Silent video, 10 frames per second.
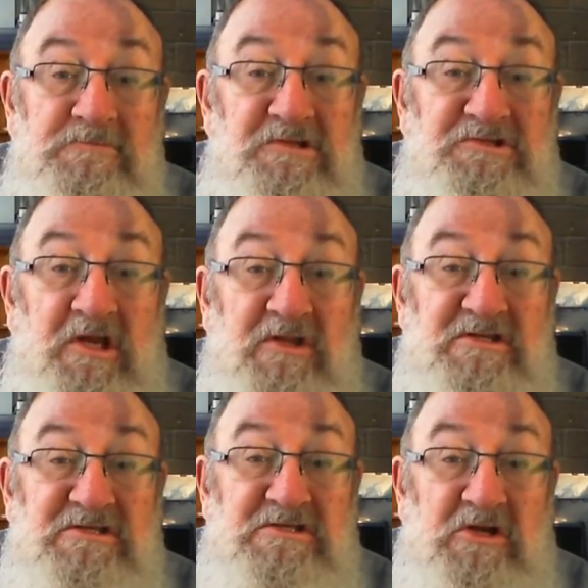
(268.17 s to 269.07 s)
So
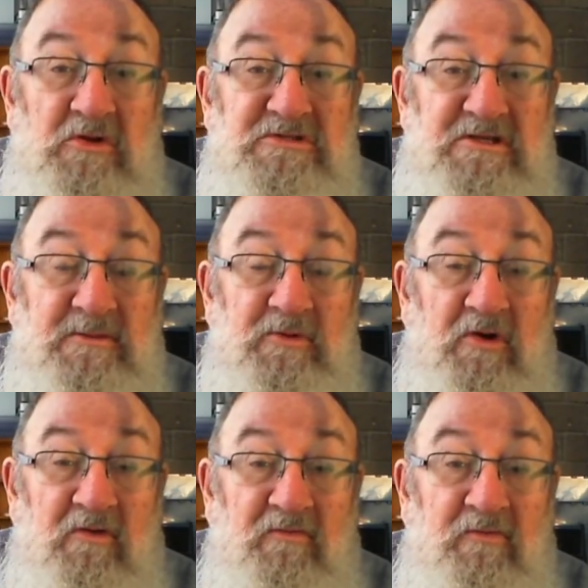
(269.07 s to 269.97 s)
this concept
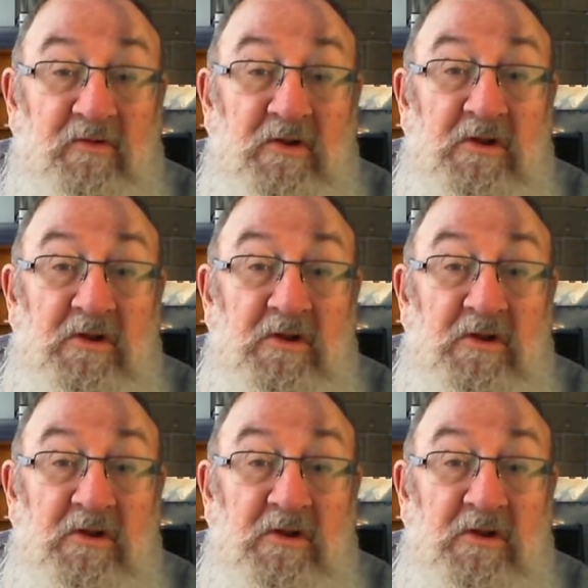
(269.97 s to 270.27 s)
of